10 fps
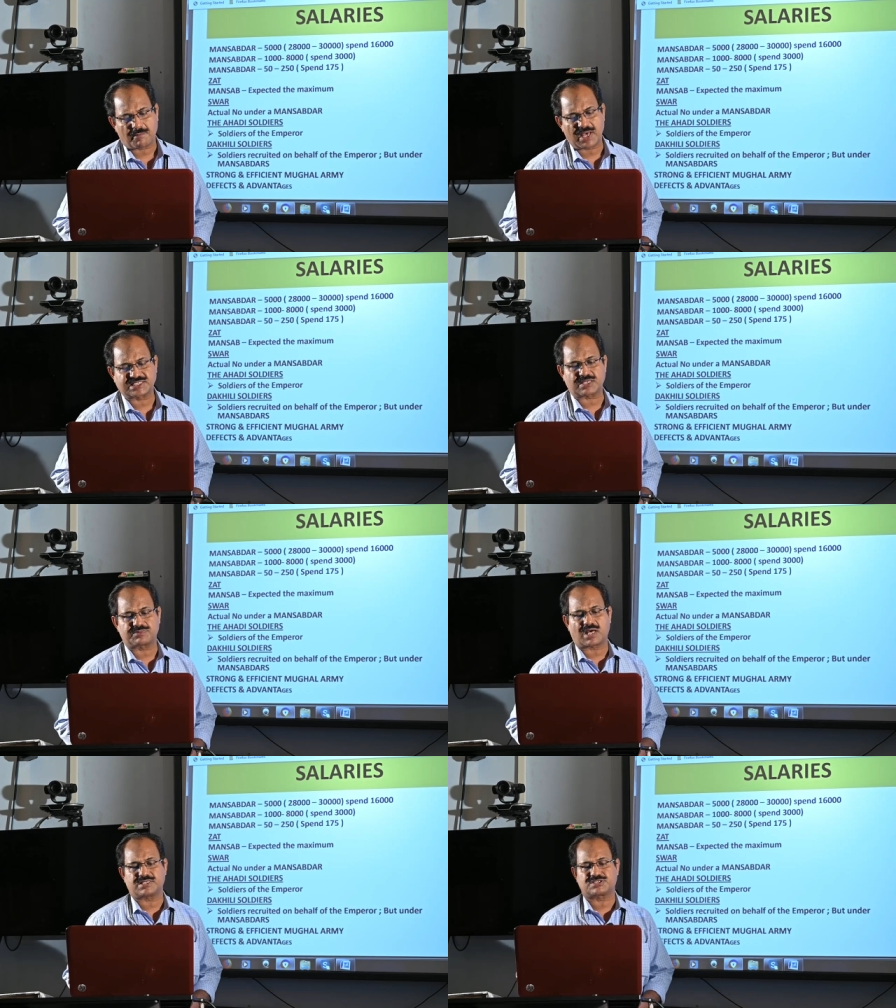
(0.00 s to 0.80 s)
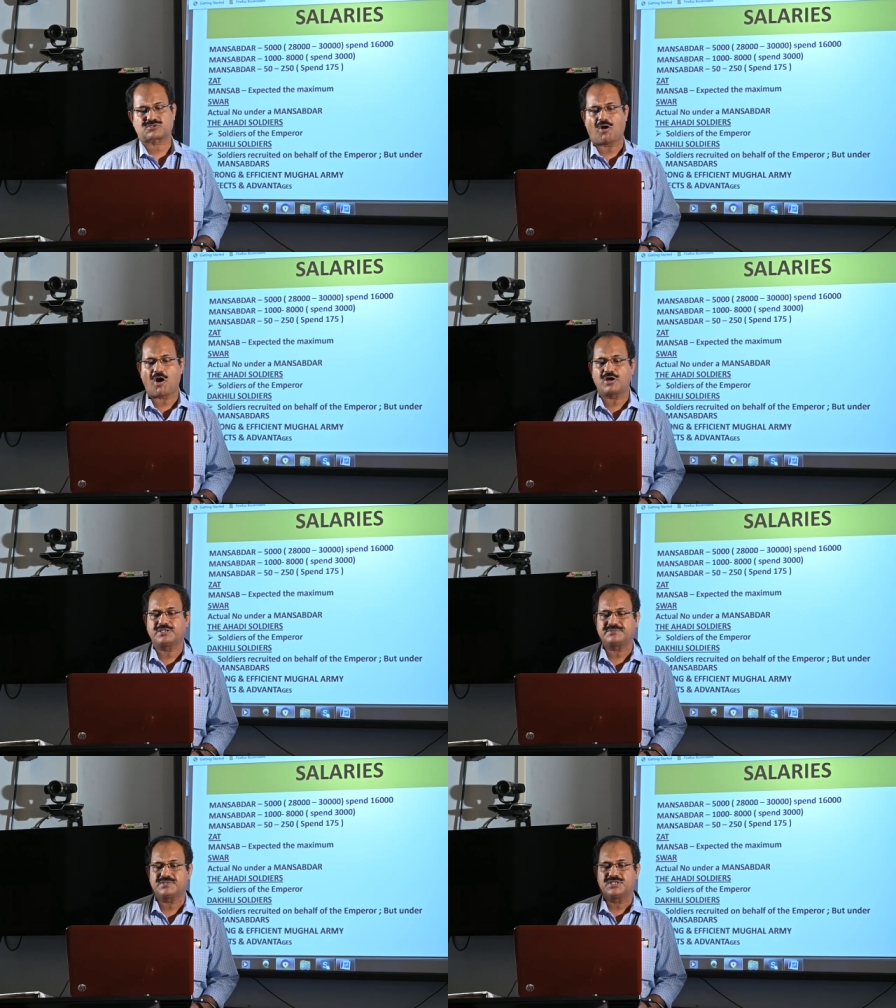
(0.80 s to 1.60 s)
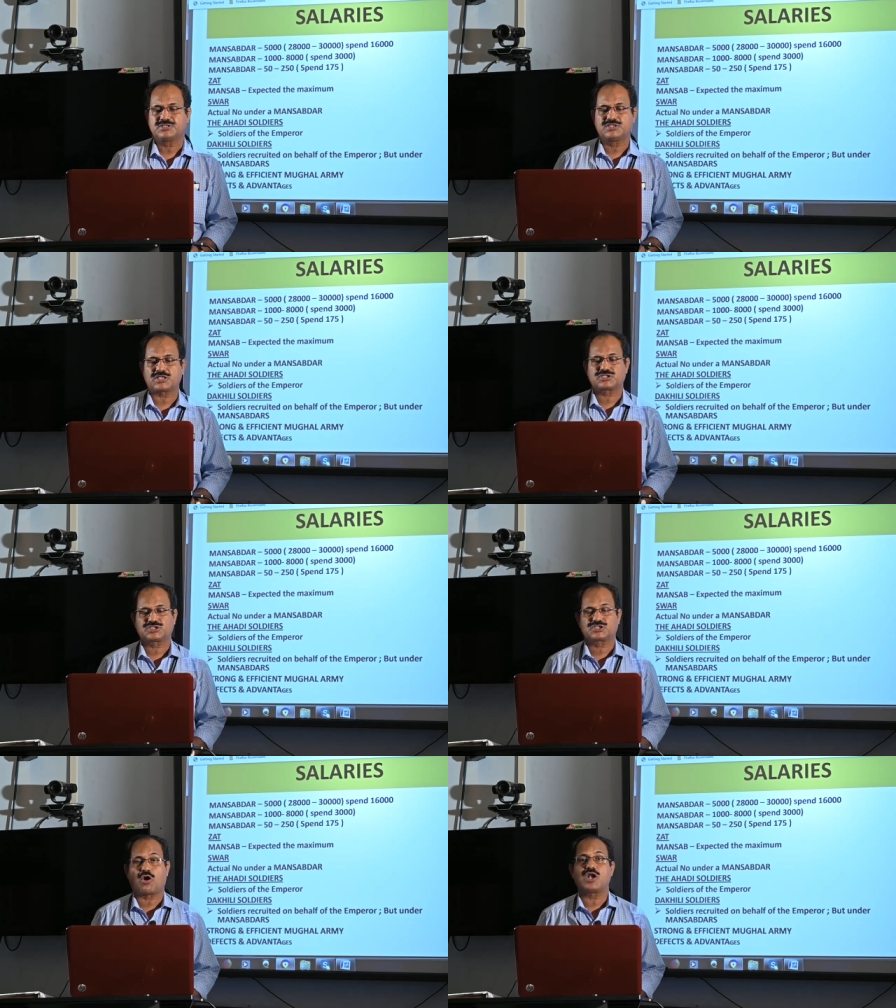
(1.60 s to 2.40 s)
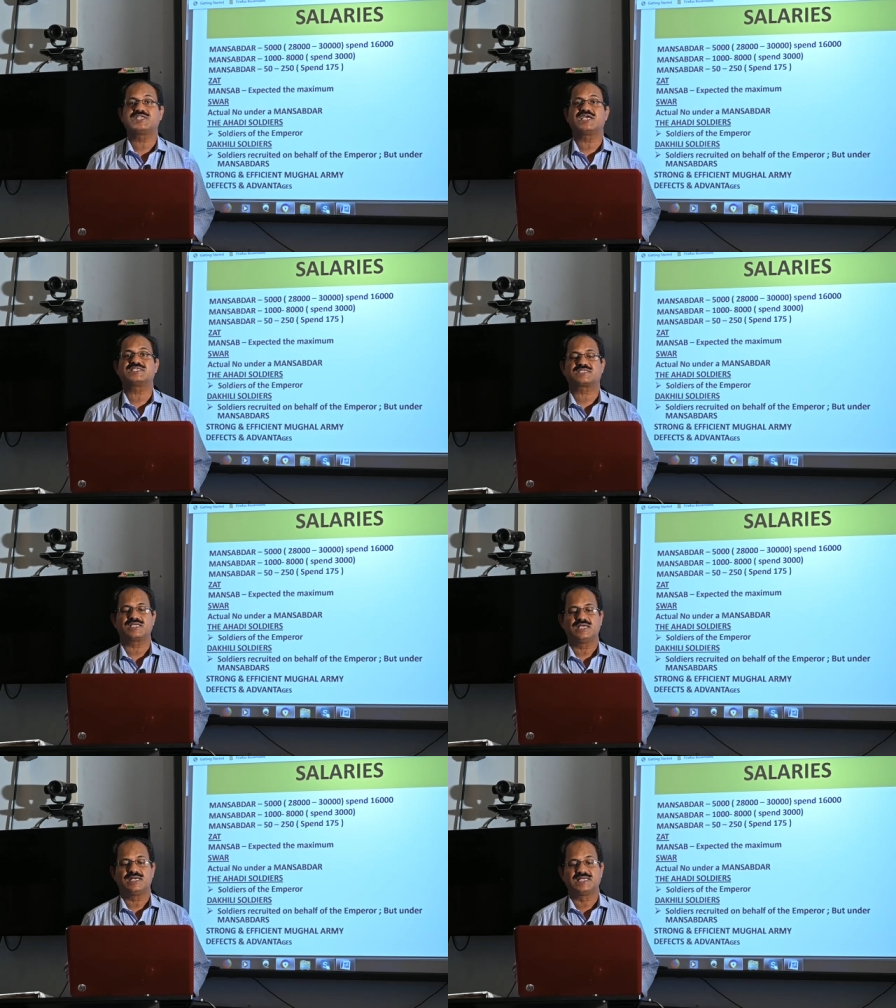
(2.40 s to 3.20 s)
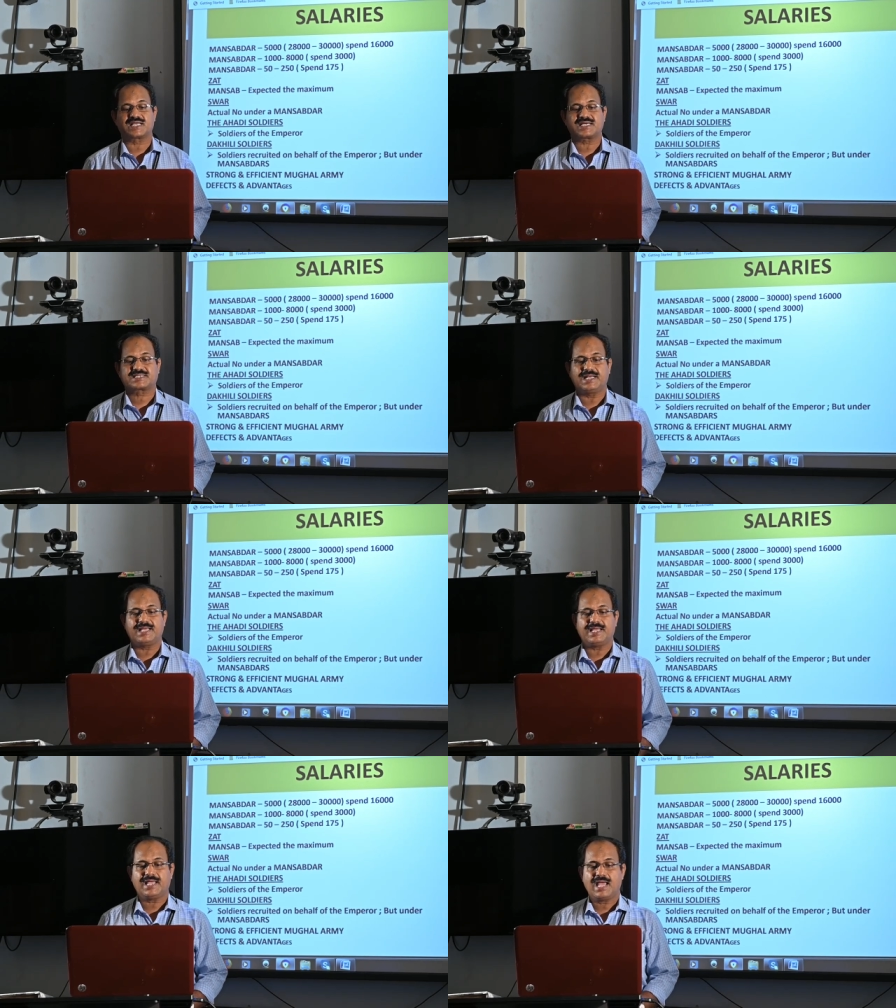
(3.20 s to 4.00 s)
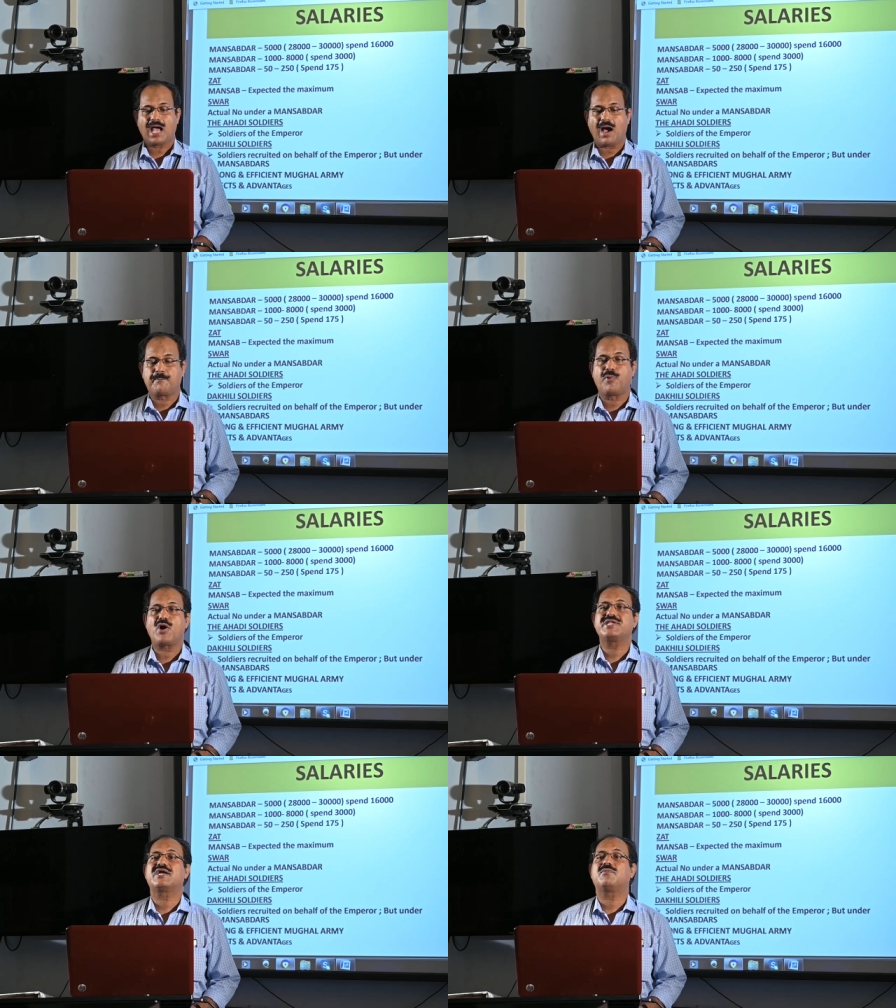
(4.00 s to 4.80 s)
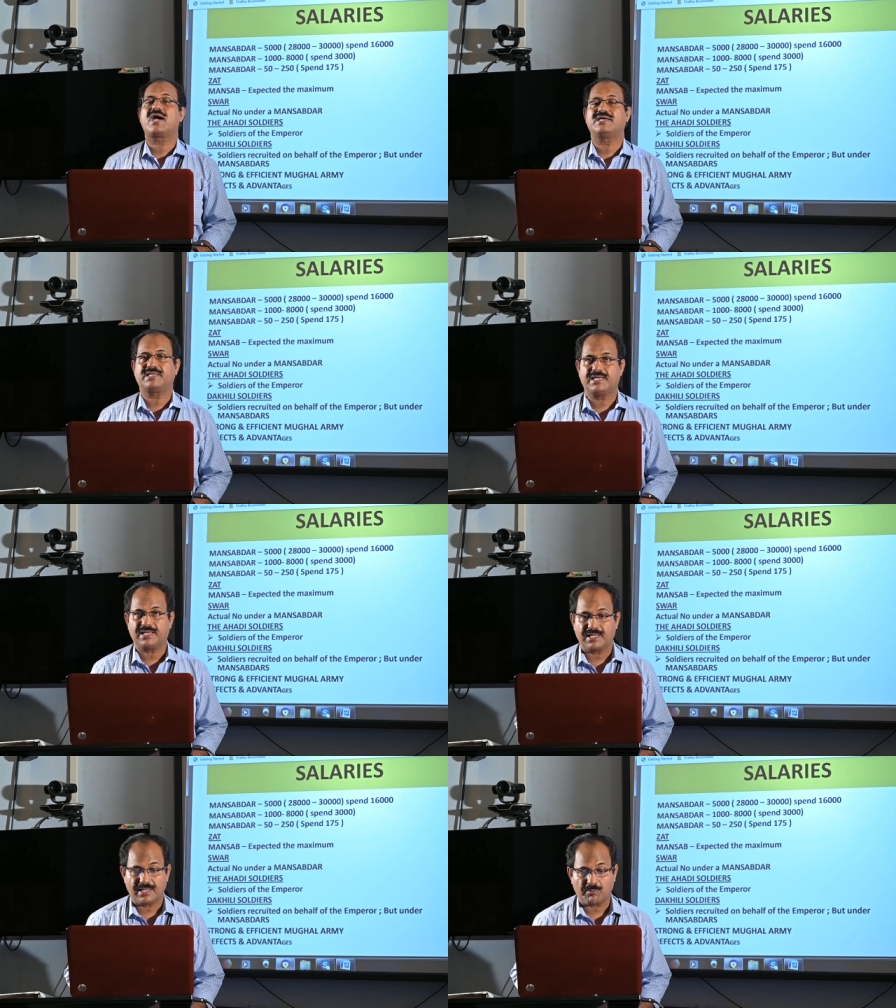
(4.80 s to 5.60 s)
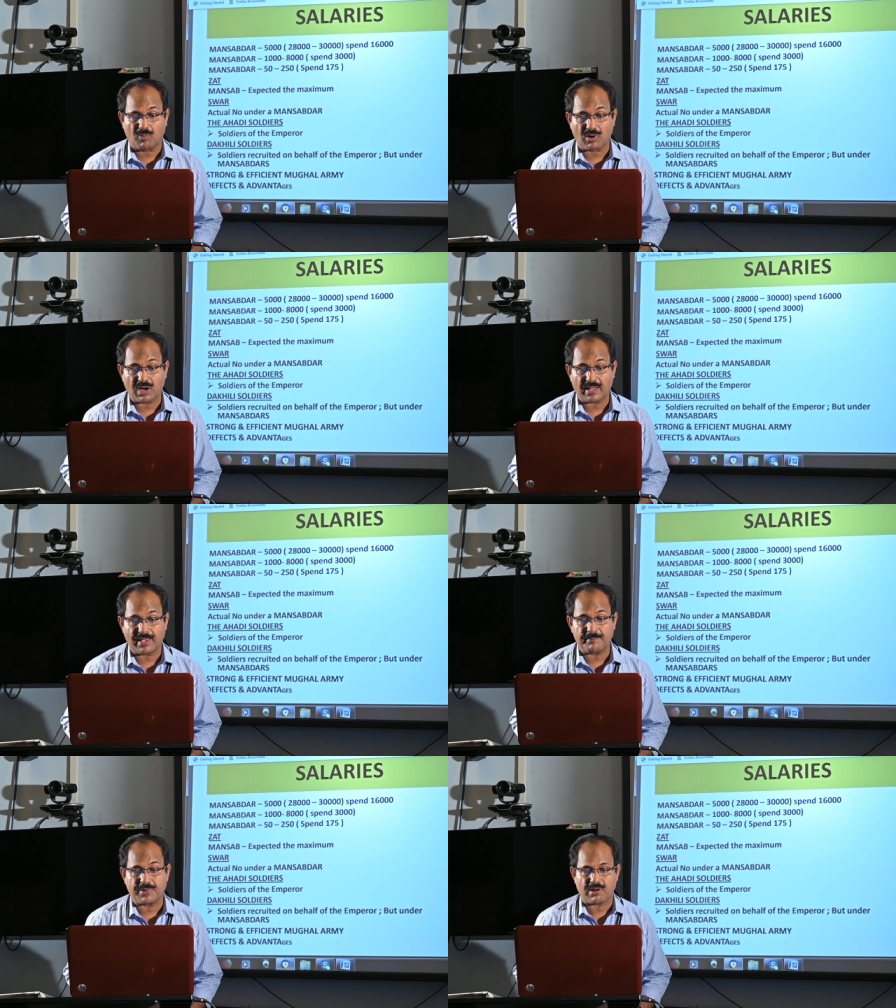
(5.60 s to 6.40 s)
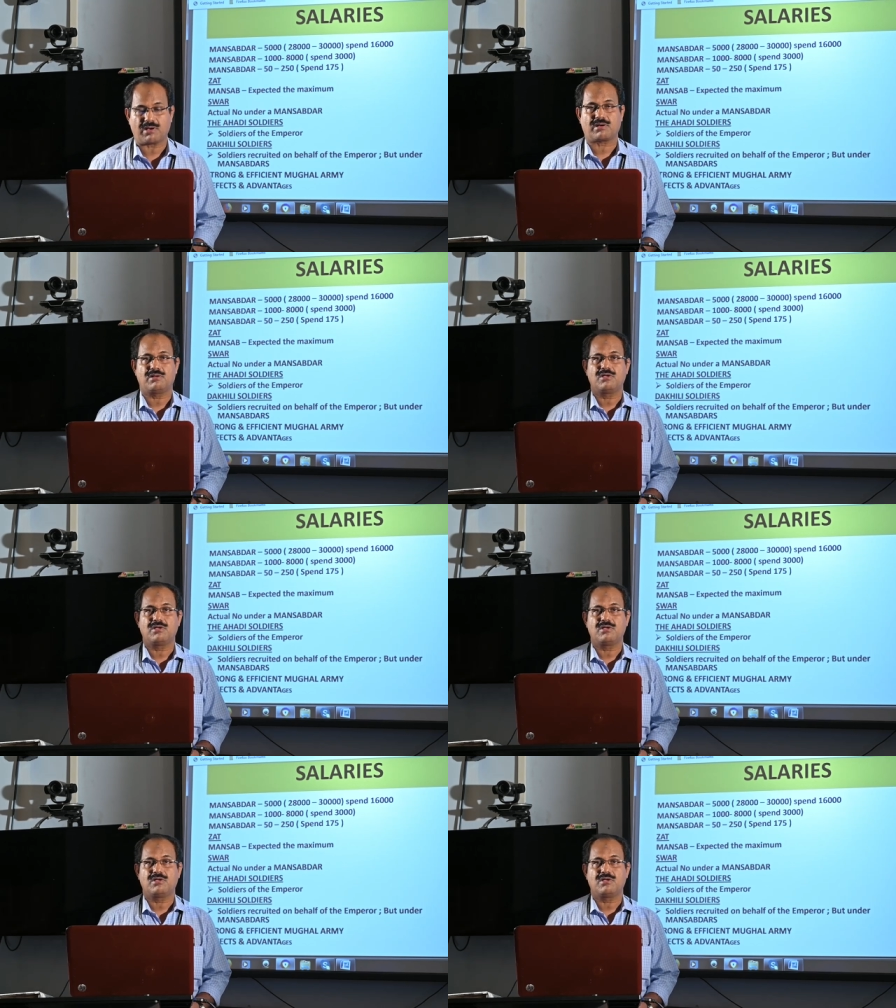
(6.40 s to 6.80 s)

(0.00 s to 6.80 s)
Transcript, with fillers: Mansabdar is called the soldiers directly appointed by the Mughal emperor